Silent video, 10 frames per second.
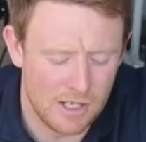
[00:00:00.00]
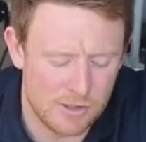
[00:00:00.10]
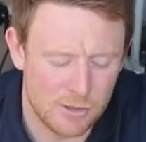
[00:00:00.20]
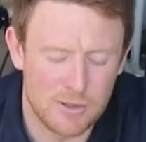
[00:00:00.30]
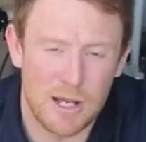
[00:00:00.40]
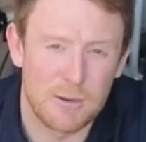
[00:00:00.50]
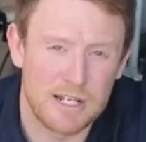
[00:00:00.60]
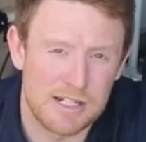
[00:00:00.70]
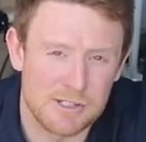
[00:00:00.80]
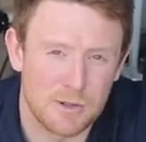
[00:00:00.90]
So now it
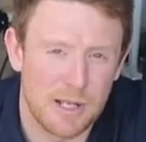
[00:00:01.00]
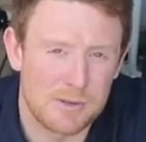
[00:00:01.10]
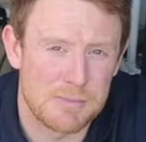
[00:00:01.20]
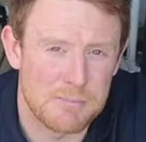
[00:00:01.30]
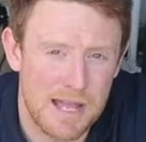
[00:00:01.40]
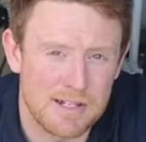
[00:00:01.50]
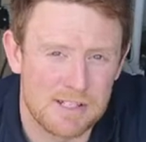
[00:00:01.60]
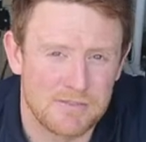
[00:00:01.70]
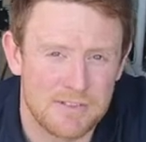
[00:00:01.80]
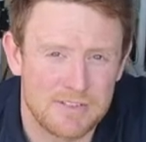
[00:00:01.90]
can actually go down to
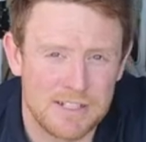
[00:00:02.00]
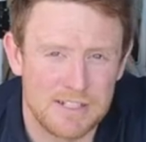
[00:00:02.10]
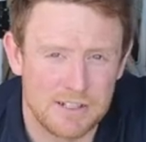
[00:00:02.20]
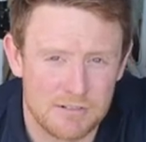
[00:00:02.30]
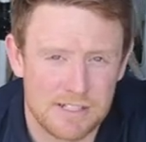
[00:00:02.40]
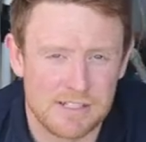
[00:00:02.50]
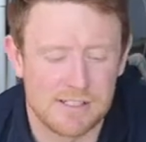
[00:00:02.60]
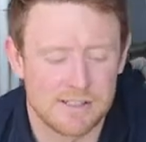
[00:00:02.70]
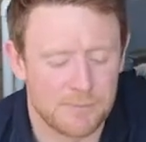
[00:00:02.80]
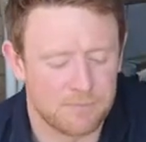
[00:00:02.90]
minus 15
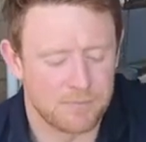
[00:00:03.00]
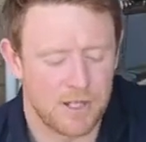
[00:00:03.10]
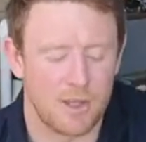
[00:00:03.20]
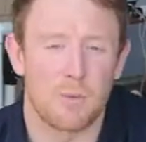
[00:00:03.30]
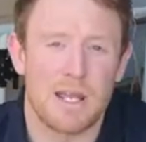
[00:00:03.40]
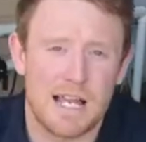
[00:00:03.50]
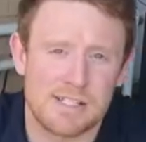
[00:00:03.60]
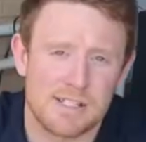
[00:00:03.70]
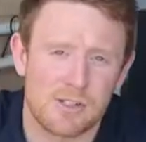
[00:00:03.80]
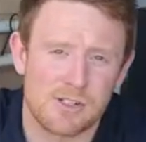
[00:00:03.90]
degrees. Now the way it
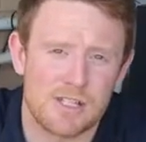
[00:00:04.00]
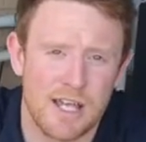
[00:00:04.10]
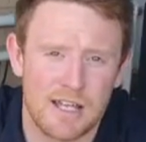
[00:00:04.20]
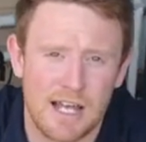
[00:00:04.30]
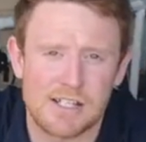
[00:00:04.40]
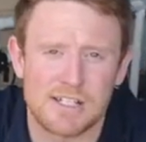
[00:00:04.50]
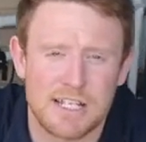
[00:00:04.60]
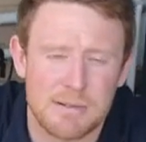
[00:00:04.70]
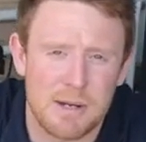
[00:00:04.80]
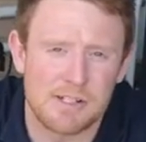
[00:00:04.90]
actually does that, as you
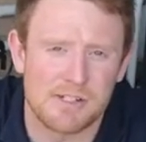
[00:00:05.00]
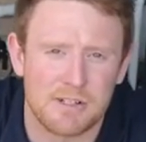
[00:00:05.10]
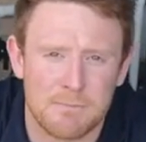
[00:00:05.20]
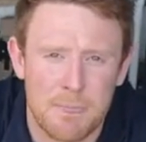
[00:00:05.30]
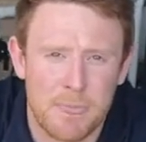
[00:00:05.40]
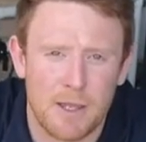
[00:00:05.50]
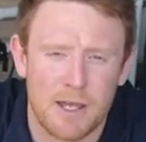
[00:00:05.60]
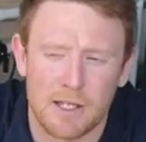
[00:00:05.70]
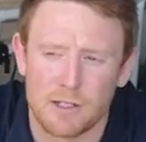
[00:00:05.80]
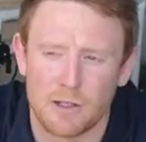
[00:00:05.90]
can imagine,
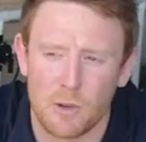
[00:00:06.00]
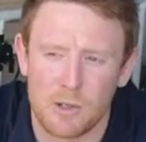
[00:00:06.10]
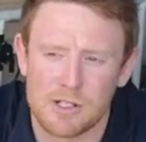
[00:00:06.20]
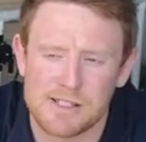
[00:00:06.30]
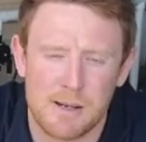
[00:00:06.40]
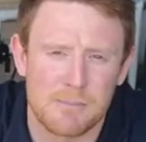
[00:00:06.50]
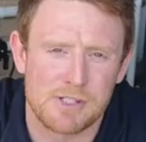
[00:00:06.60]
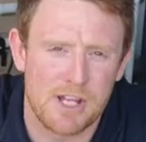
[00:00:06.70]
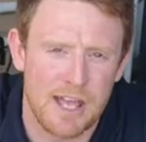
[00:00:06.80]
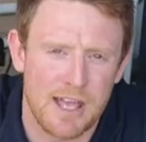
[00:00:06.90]
lower
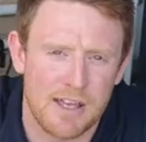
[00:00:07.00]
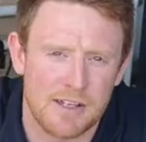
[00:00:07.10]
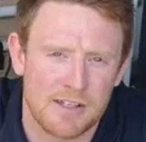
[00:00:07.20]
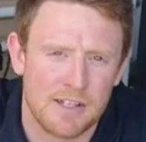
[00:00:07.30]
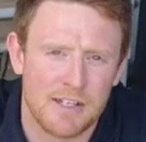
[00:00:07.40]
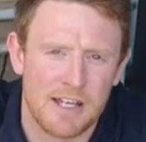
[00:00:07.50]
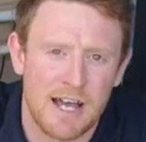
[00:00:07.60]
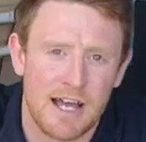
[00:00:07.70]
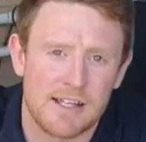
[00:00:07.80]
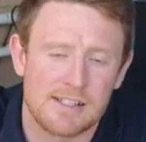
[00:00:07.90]
temperature air
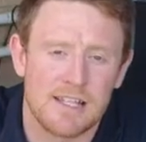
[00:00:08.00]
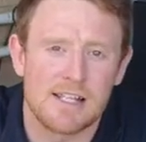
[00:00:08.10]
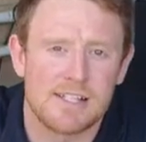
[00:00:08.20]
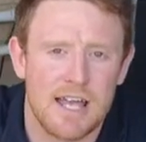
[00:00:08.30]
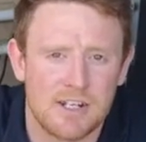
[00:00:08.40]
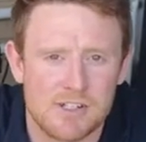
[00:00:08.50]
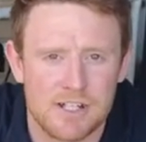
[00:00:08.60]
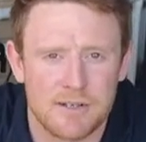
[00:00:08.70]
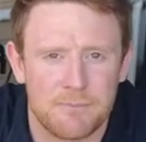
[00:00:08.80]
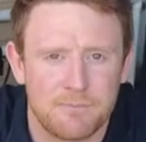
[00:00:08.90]
has less
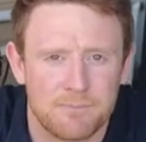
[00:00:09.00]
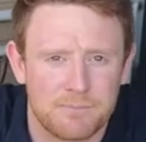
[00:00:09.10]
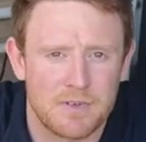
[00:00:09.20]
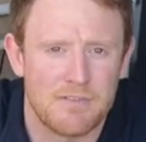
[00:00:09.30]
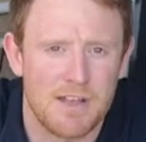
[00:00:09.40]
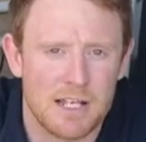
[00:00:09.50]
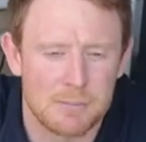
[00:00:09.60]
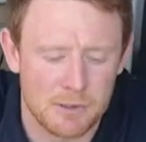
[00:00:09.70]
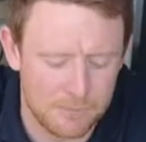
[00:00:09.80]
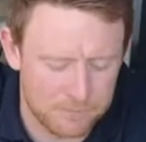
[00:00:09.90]
energy
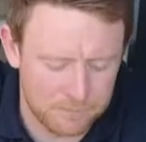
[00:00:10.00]
available.